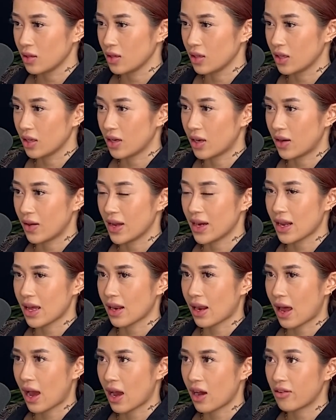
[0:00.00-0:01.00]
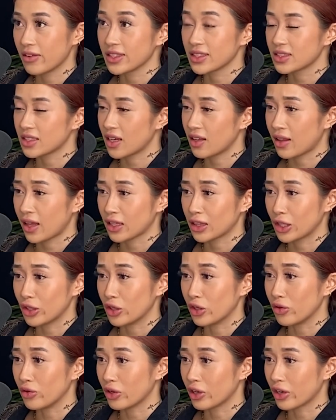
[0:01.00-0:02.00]
and then I always tell, like, the
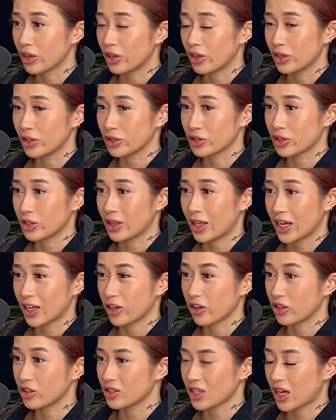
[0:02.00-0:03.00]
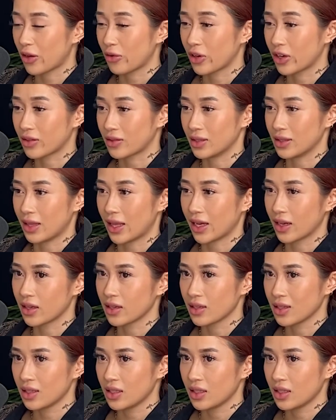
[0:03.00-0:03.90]
new girls, or, like, girls I work with, like,